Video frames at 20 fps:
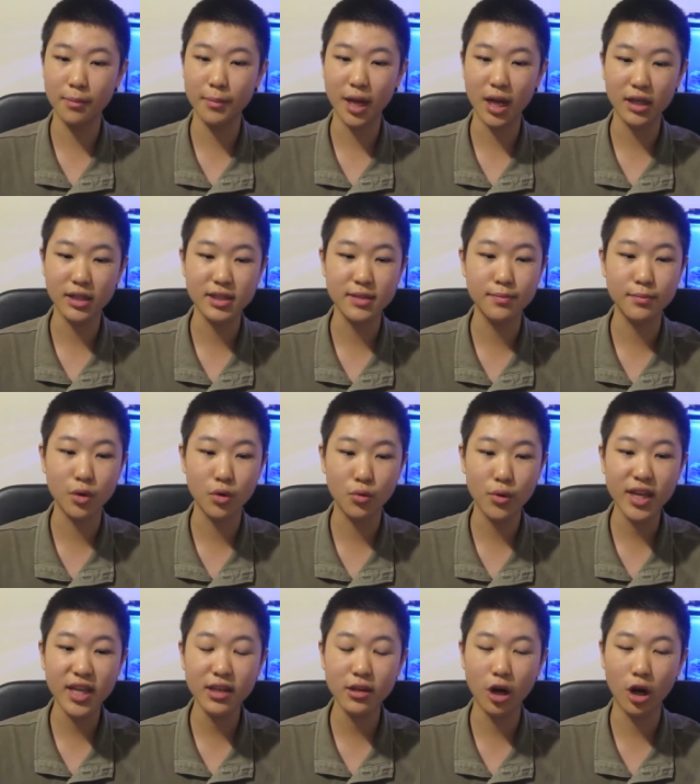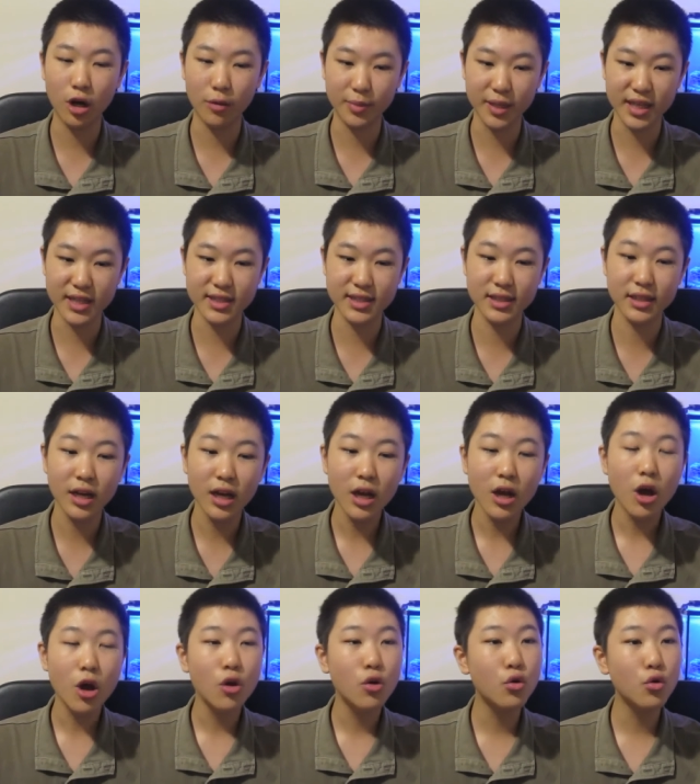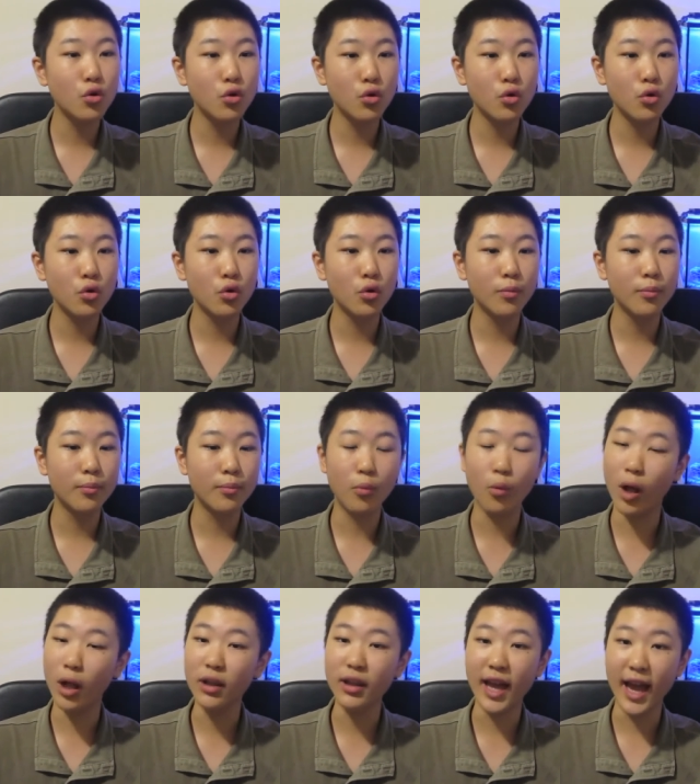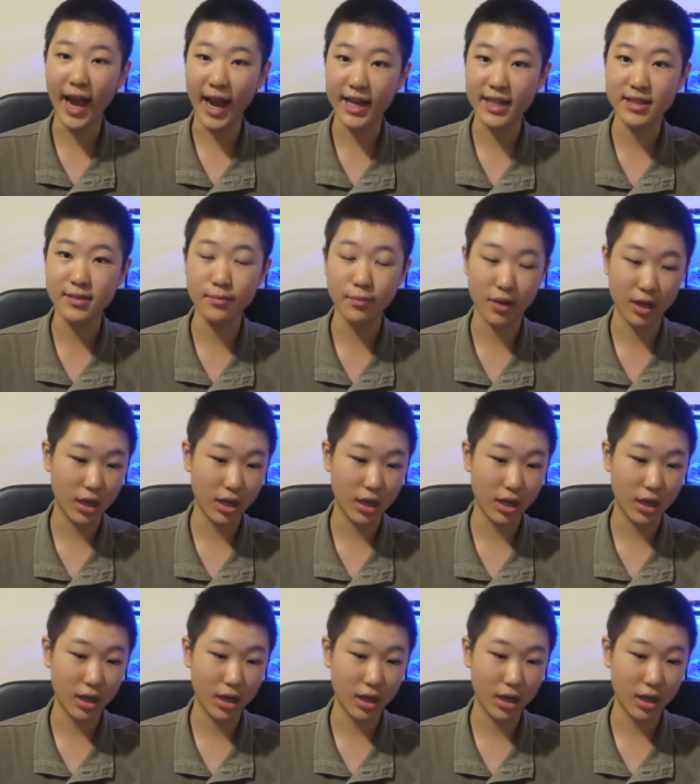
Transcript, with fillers: amongst marine hobbyists who, well, as